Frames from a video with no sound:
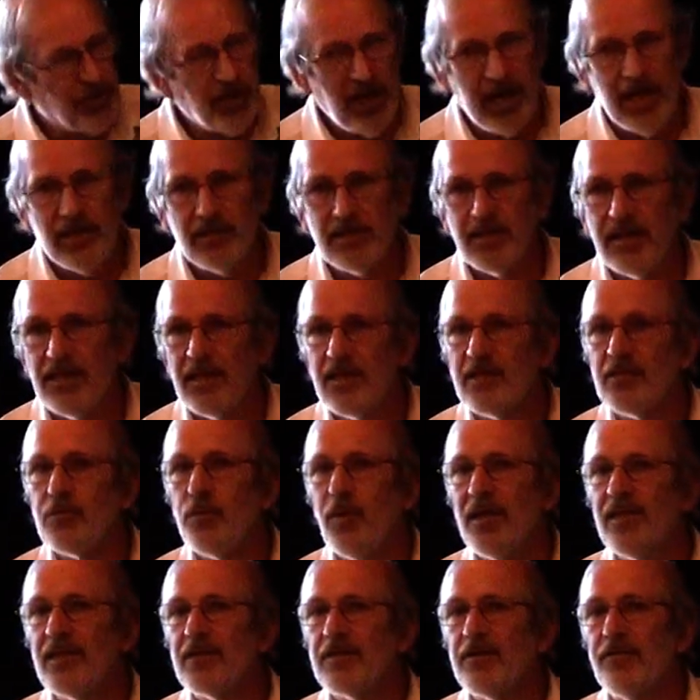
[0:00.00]
chance that this
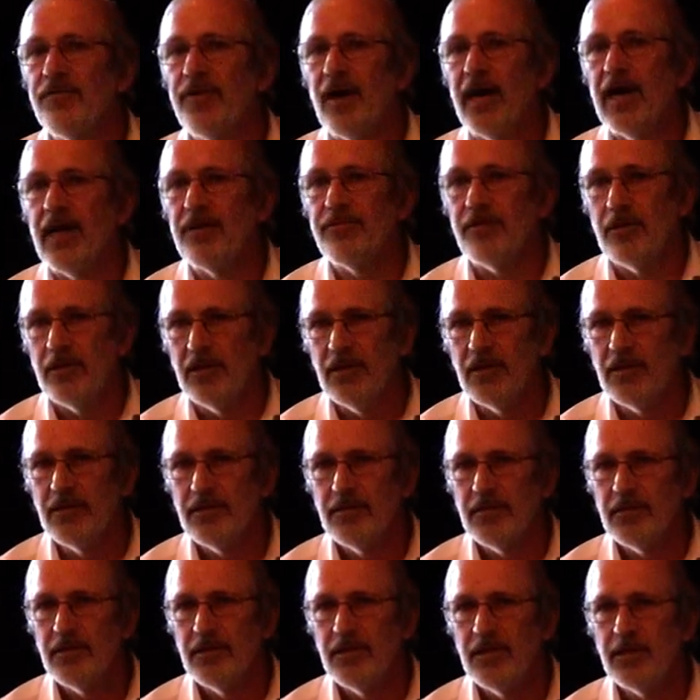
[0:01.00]
one survival
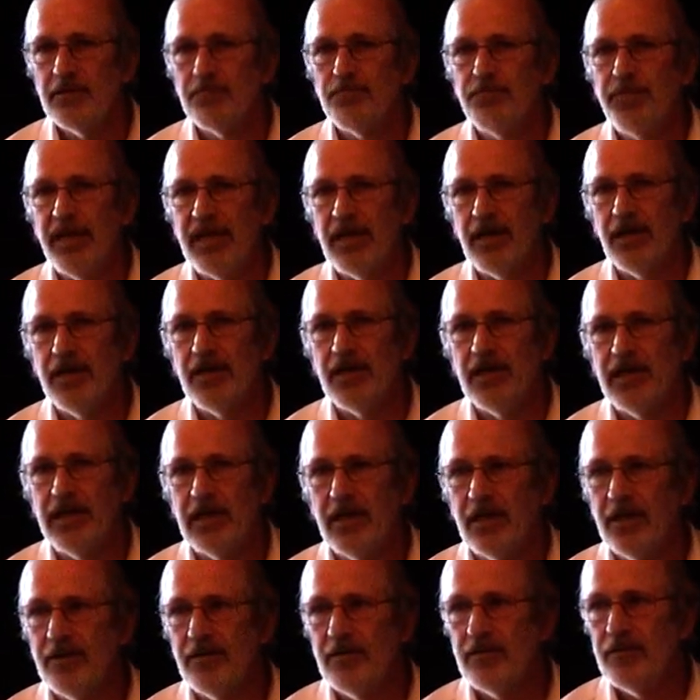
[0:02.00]
is bigger
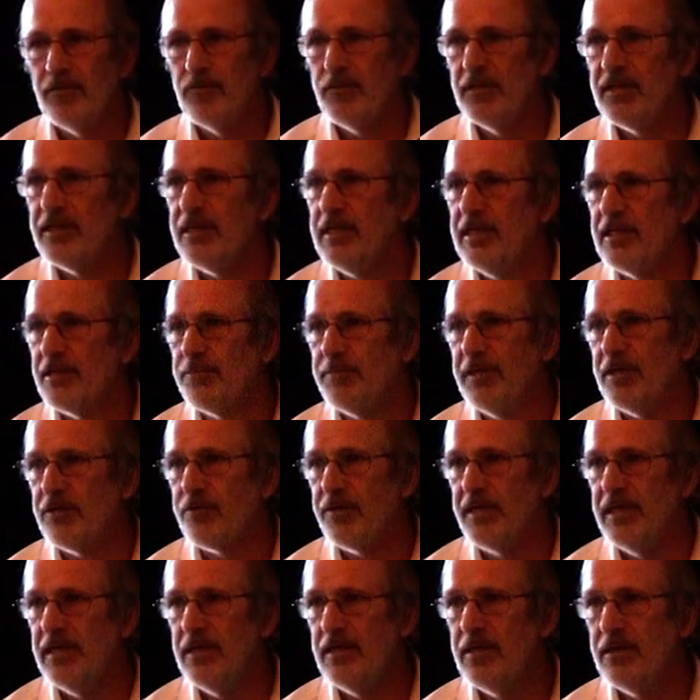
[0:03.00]
here with
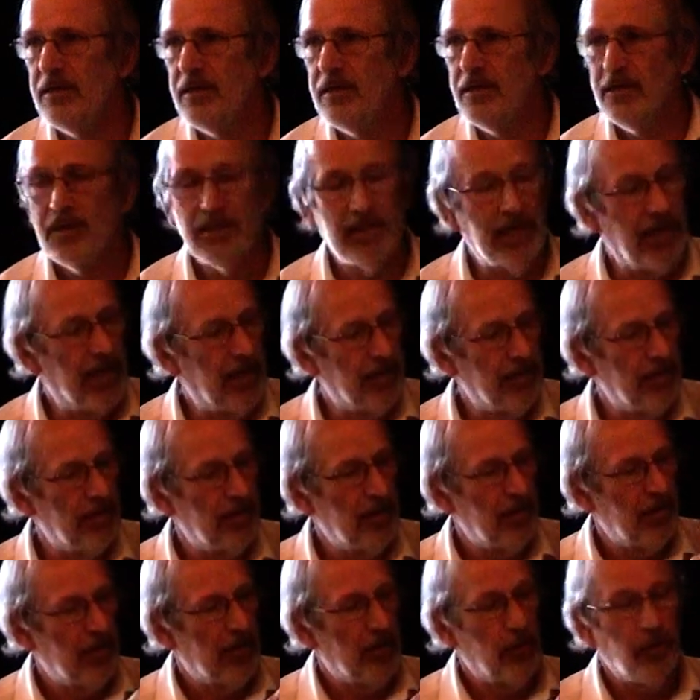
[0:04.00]
ESB3 than
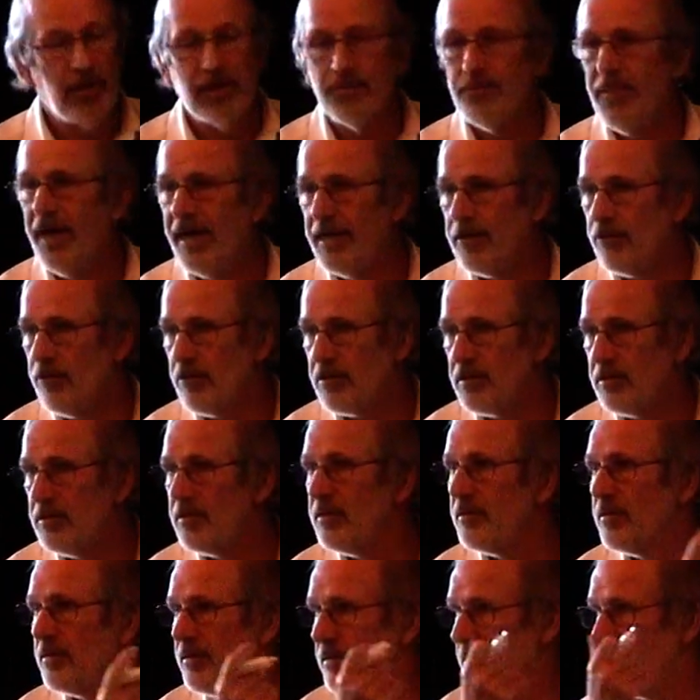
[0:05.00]
with Bicox.
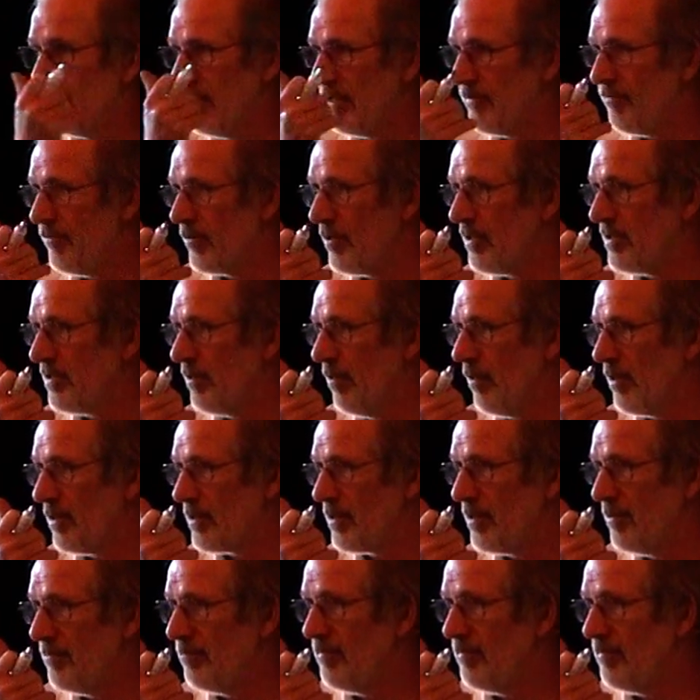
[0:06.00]
That's for a start.